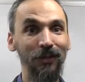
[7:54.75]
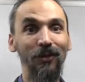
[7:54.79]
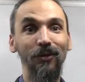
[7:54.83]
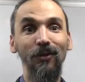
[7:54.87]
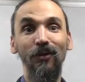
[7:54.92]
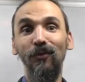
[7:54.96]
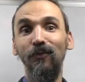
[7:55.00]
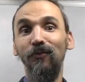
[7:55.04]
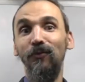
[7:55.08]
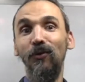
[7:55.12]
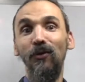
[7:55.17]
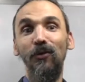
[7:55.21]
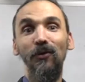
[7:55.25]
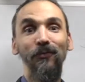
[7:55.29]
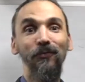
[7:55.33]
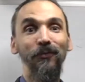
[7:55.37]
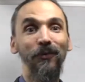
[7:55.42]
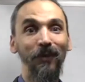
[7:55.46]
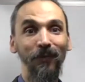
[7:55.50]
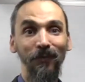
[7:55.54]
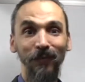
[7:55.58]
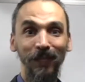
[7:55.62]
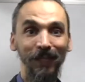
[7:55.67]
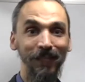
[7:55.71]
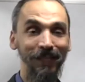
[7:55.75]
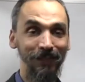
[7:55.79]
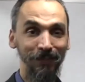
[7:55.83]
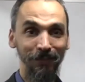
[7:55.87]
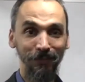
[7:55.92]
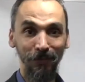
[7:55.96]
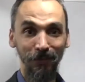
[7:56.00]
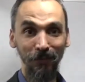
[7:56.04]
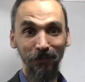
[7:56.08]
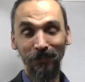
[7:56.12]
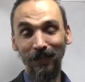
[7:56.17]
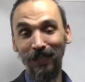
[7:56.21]
or for
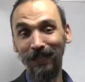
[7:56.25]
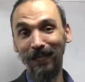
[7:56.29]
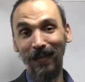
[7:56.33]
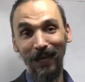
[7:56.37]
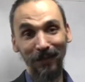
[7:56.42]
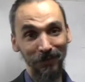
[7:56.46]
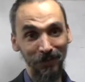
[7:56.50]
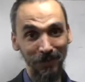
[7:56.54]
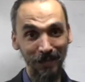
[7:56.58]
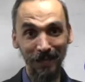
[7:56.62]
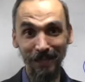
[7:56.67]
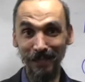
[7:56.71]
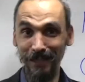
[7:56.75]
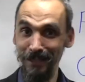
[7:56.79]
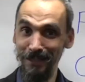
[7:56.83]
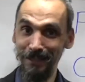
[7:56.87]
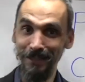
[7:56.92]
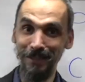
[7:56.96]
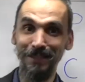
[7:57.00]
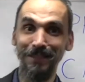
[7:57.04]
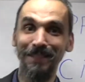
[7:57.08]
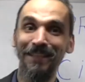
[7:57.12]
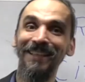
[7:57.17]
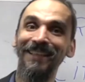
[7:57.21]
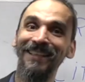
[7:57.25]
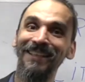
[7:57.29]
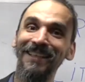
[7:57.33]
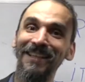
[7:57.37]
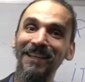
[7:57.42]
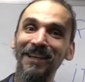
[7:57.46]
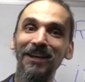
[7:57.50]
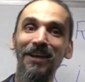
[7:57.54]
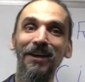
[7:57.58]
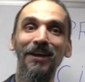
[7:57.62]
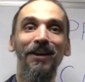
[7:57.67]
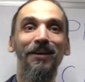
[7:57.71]
1,500 at least
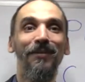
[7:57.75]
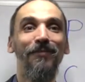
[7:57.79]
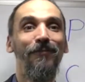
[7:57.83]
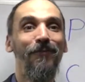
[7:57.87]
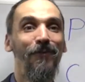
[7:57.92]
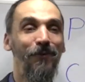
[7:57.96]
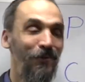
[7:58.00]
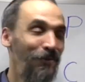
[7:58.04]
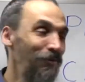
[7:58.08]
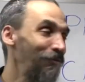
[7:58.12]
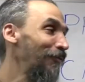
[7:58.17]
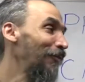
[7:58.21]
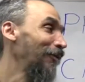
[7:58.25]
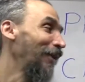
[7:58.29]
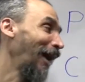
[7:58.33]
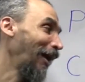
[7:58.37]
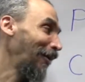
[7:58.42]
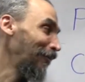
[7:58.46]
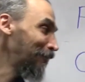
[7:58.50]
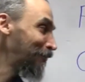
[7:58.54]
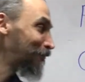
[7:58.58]
for now.